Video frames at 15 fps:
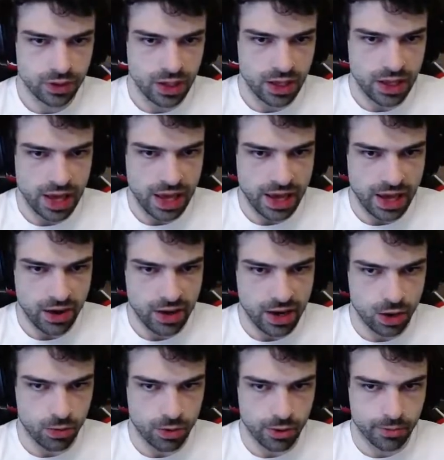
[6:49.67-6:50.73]
Hang out in
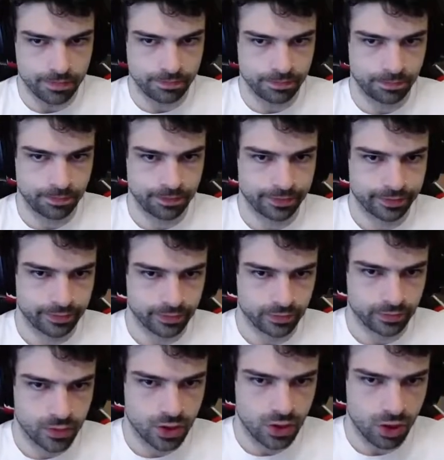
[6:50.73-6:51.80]
elbow.
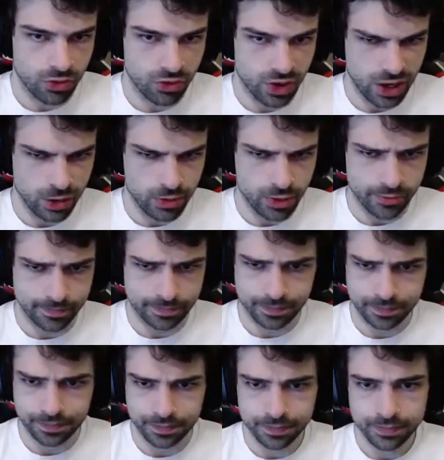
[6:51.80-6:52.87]
Go through elbow.
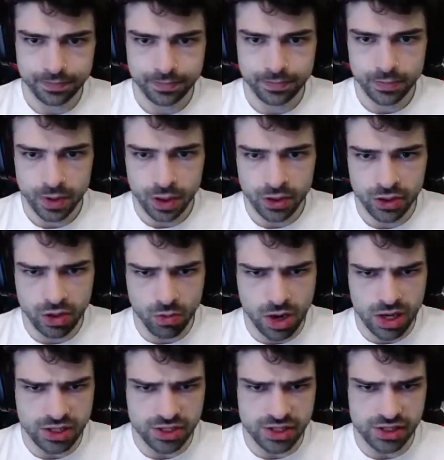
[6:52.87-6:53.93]
You can
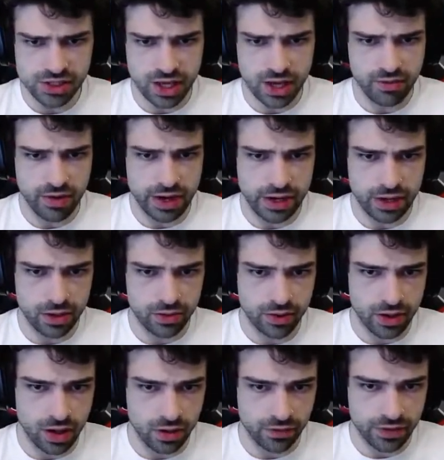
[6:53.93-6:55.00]
watch this line right here.
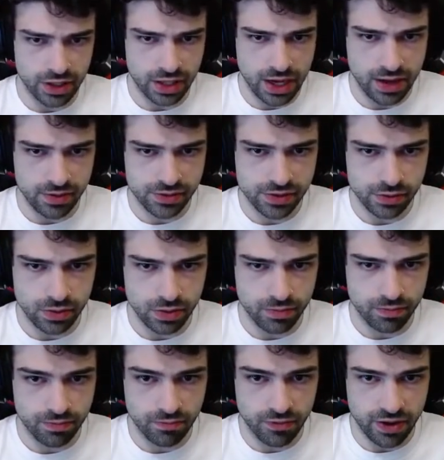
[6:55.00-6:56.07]
They're often going to have someone
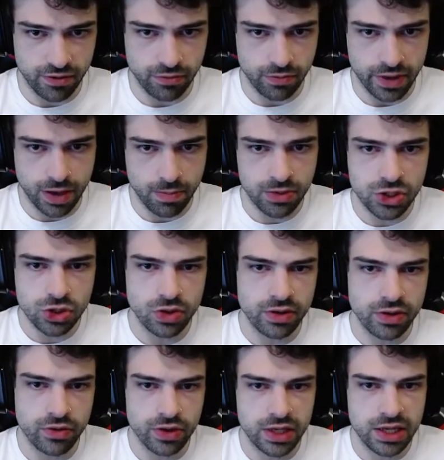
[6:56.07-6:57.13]
flank from there, but you don't
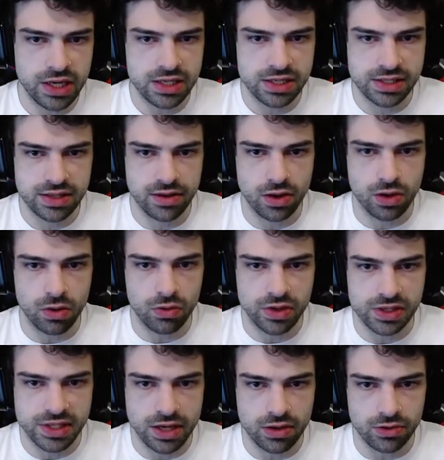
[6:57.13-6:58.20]
even really need to sit there and hold
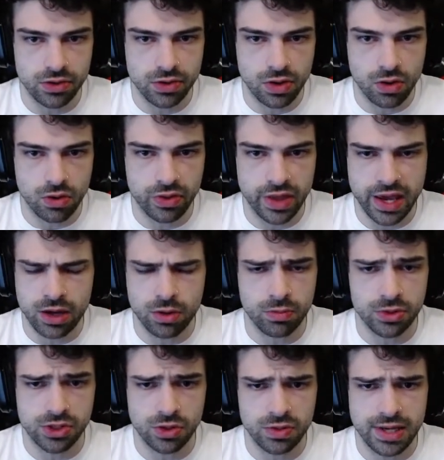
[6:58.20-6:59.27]
this angle. You can hold the angle,
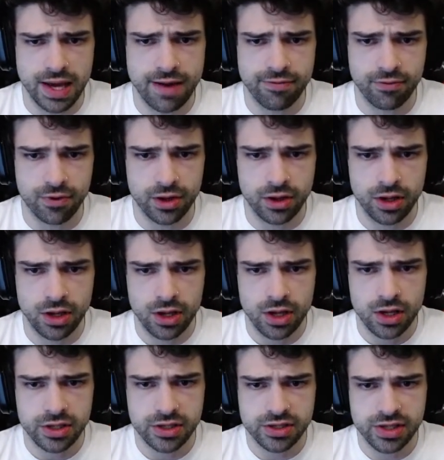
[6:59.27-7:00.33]
but don't die for it.
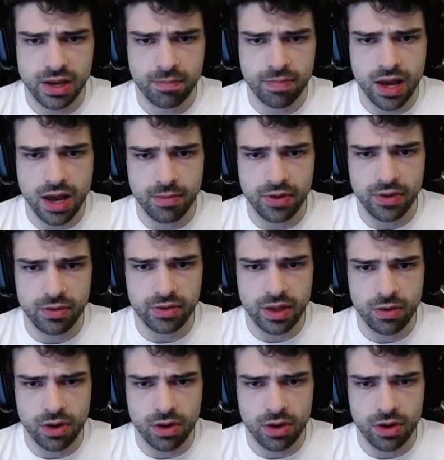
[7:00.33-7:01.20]
Just like pop right when they walk